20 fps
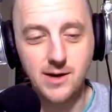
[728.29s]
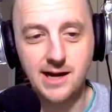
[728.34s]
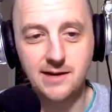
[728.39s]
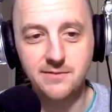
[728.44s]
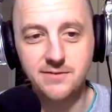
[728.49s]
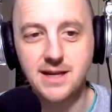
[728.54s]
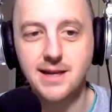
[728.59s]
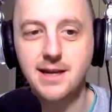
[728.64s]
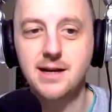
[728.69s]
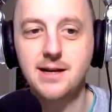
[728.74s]

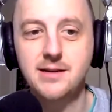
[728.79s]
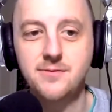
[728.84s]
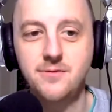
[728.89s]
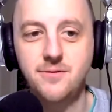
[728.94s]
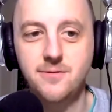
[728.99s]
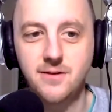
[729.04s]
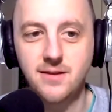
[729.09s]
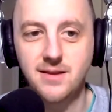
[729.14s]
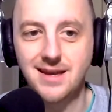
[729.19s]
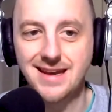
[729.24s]
have to get in
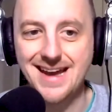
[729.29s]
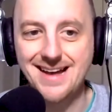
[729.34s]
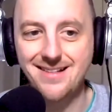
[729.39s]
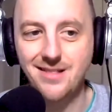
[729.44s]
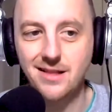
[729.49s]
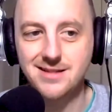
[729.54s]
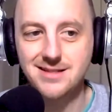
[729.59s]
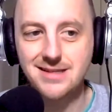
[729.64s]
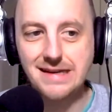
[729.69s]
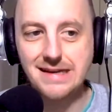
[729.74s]
for the
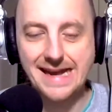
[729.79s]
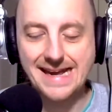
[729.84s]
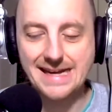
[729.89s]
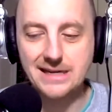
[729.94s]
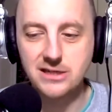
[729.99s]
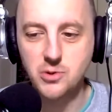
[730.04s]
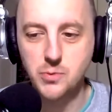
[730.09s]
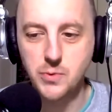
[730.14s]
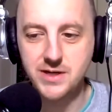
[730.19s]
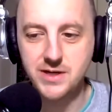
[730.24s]
Galaxy
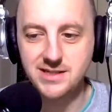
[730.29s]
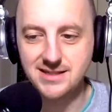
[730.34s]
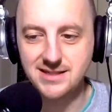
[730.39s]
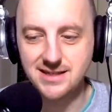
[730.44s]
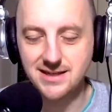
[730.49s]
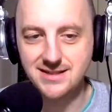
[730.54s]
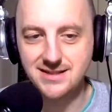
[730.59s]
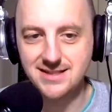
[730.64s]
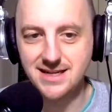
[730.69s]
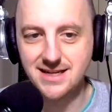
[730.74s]
and Twin
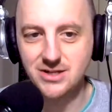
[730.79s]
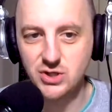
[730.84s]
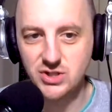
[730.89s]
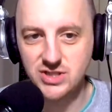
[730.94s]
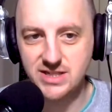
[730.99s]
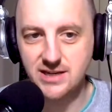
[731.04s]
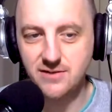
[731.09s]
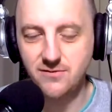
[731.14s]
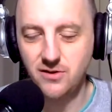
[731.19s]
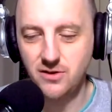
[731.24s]
Sun
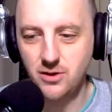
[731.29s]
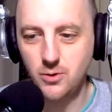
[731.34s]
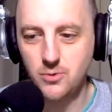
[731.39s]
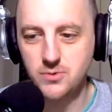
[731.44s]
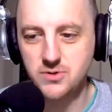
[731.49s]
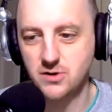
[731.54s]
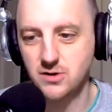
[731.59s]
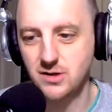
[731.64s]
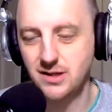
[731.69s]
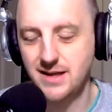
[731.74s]
stages. Even
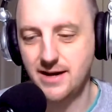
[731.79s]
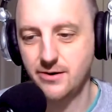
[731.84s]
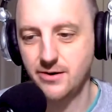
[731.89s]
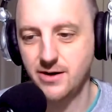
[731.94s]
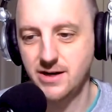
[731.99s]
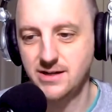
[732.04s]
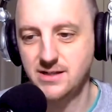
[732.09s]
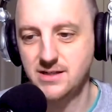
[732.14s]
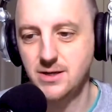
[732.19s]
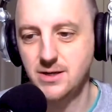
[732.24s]
those are
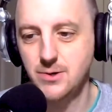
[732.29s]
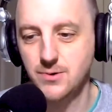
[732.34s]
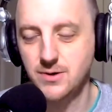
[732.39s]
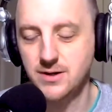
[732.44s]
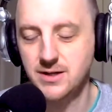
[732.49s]
lottery too.